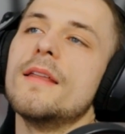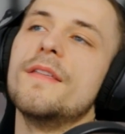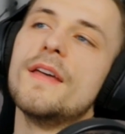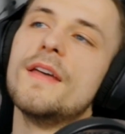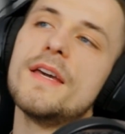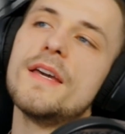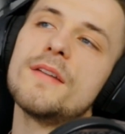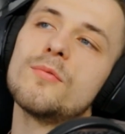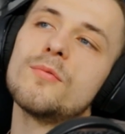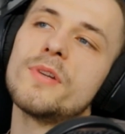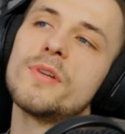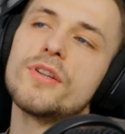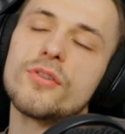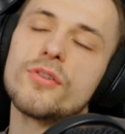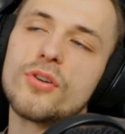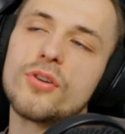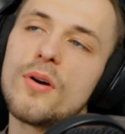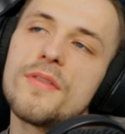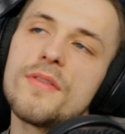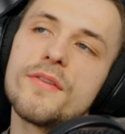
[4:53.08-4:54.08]
Then when you're
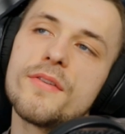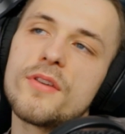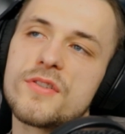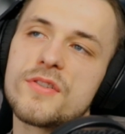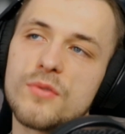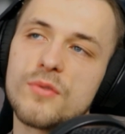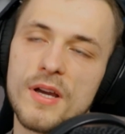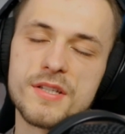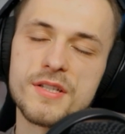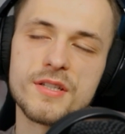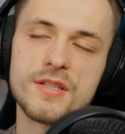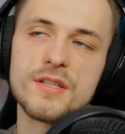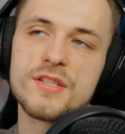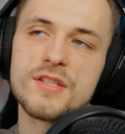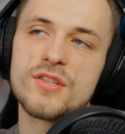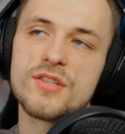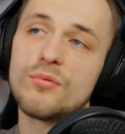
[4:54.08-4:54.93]
going through those questions,